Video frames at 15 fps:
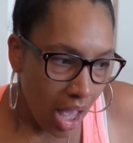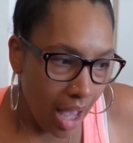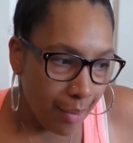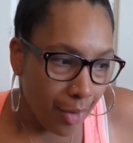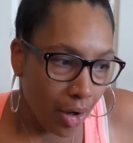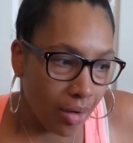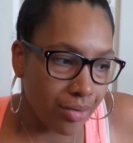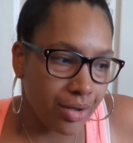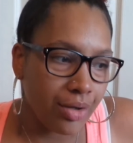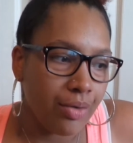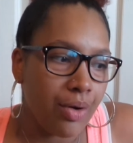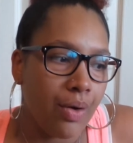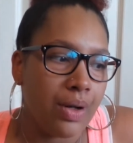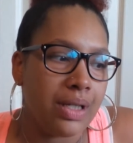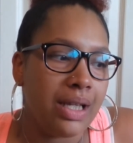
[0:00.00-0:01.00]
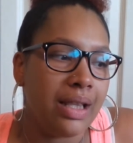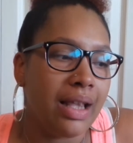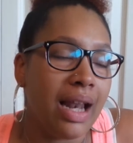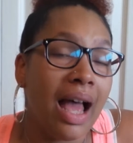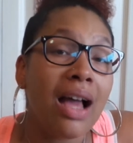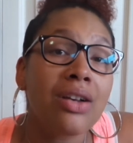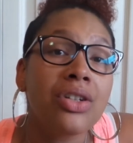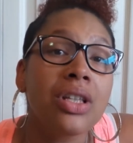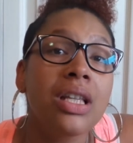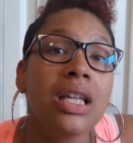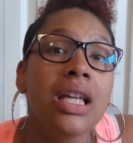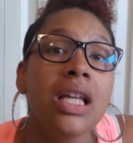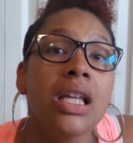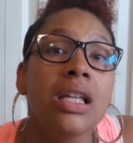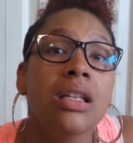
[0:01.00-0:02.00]
I'm also noticing that
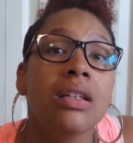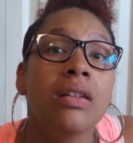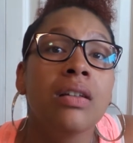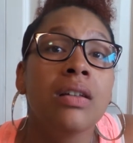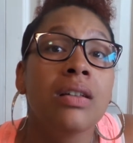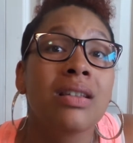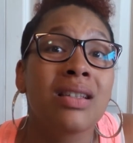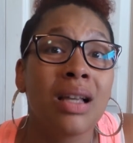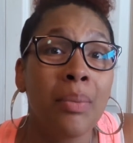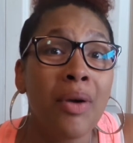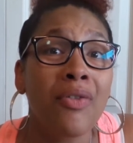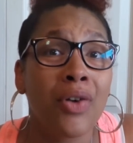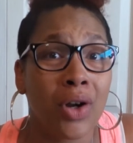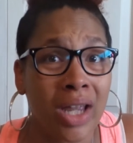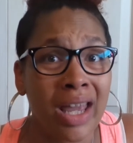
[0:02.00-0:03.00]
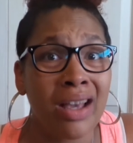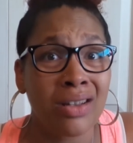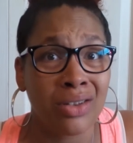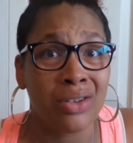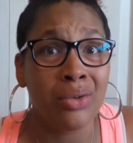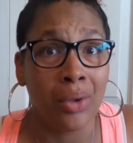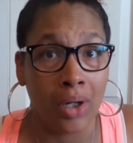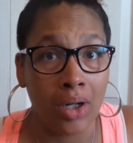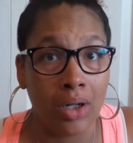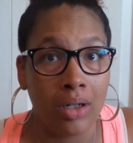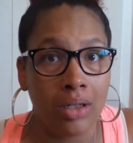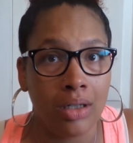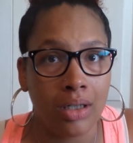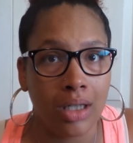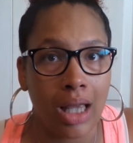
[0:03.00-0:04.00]
actually some of her kicks do
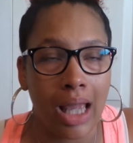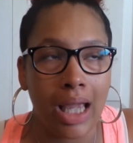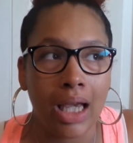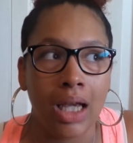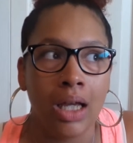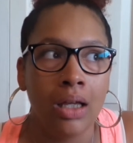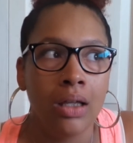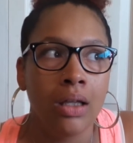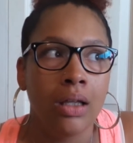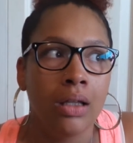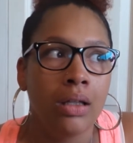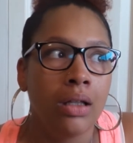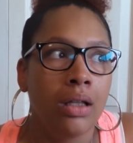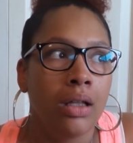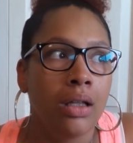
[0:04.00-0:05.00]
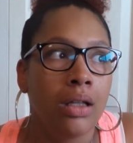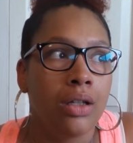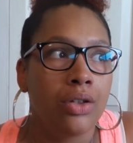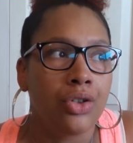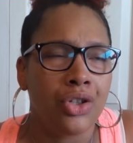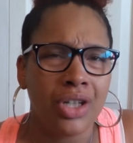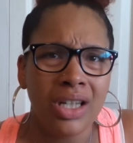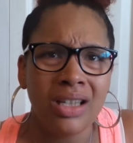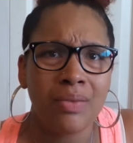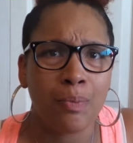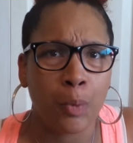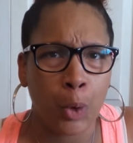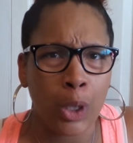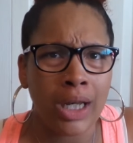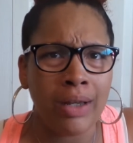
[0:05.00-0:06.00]
hurt. Like, she's
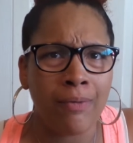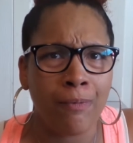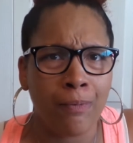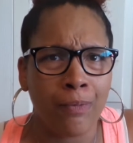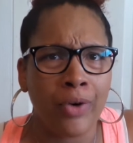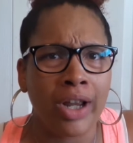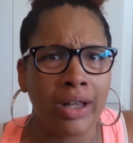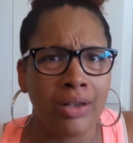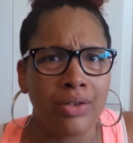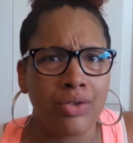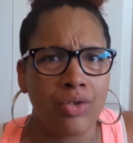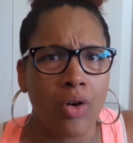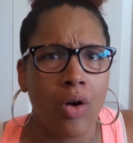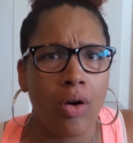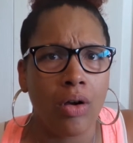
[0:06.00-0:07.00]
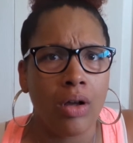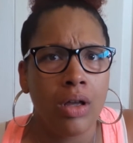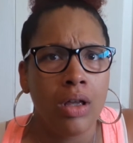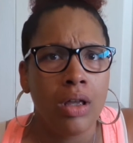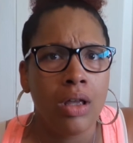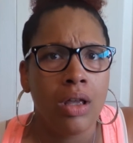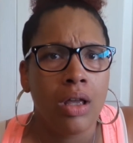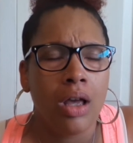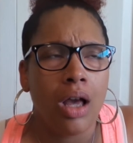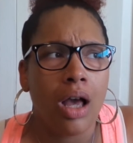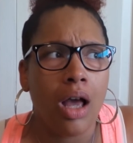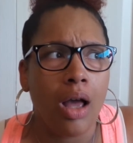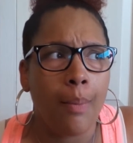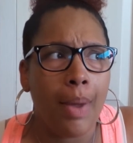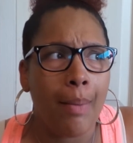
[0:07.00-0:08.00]
pretty freaking strong.
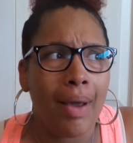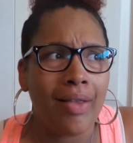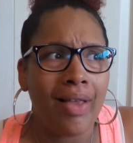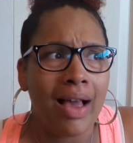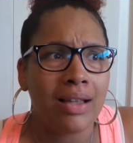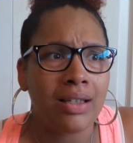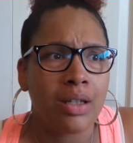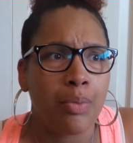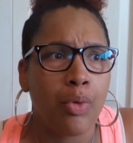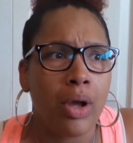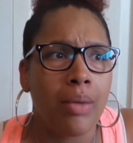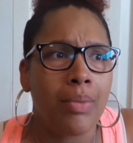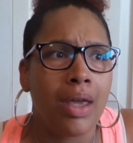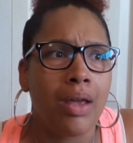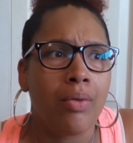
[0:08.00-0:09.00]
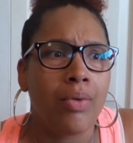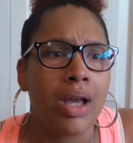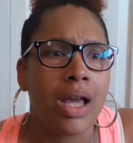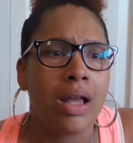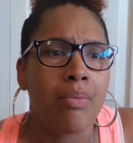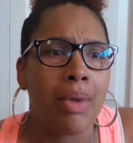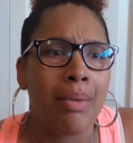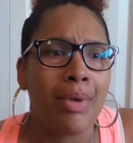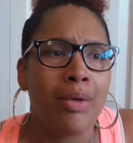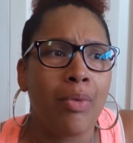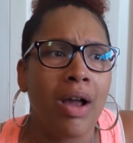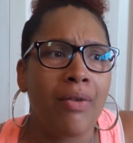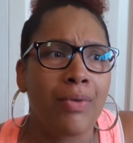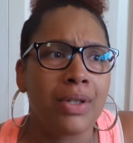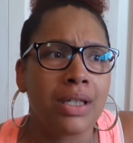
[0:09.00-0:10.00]
At my last appointment, when my
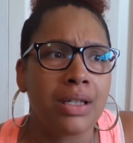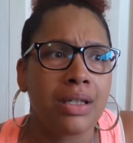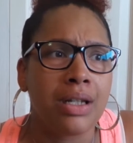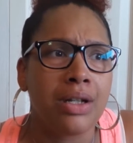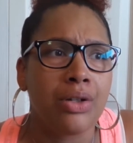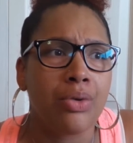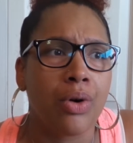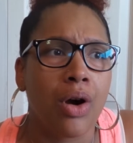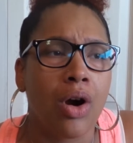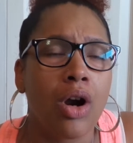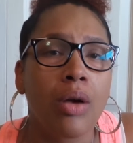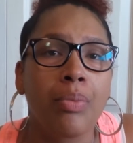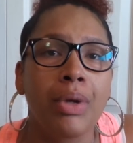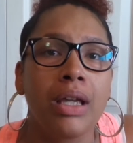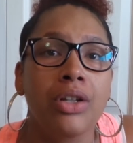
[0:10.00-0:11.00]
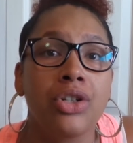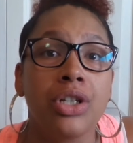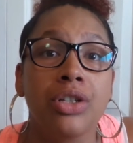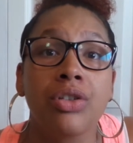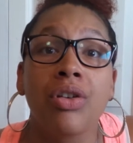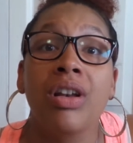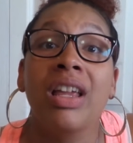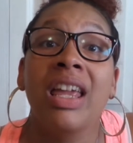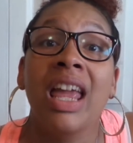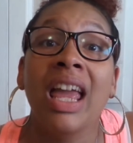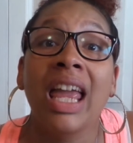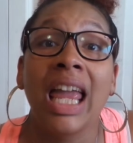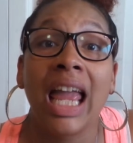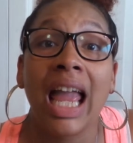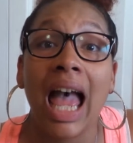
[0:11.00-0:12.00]
midwife was listening to her heartbeat, she started
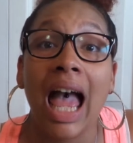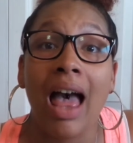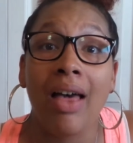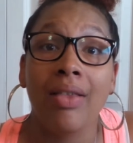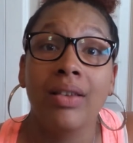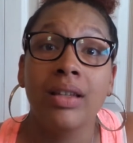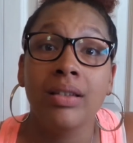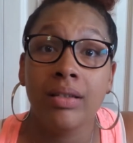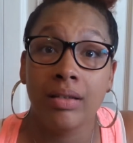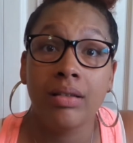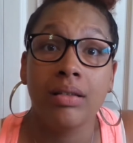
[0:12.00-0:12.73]
kicking at